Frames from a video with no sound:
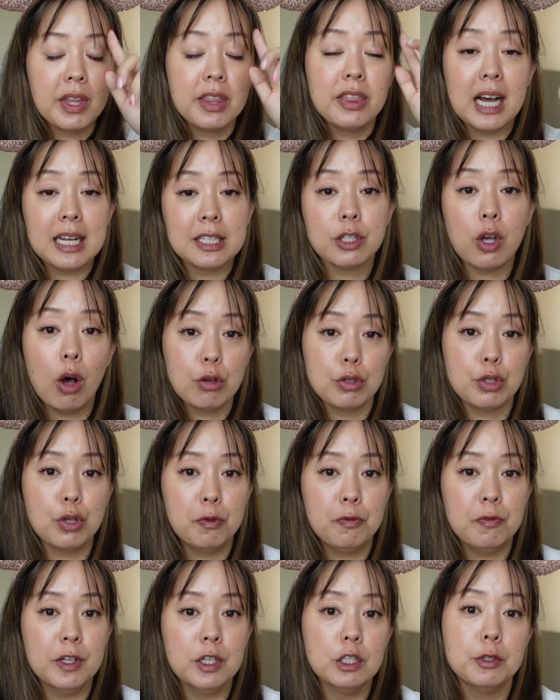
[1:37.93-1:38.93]
That's also
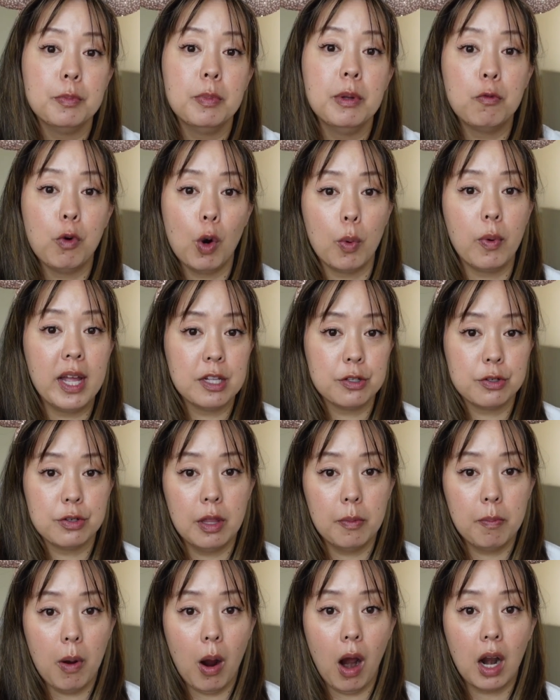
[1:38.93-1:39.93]
filled before we enter
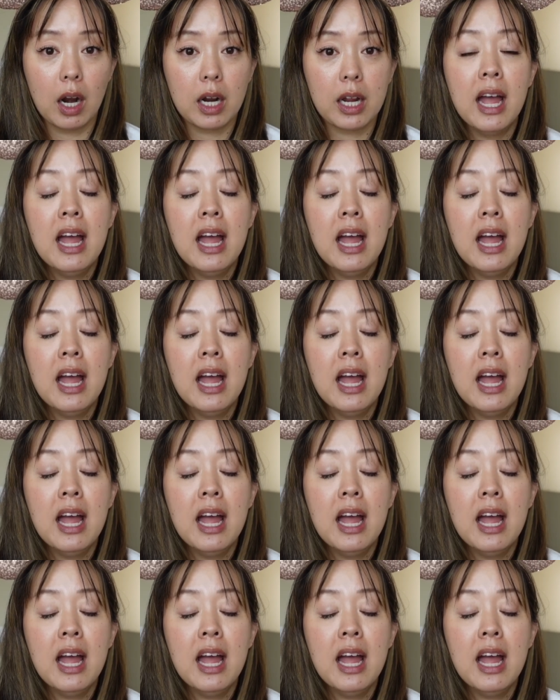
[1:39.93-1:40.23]
the park.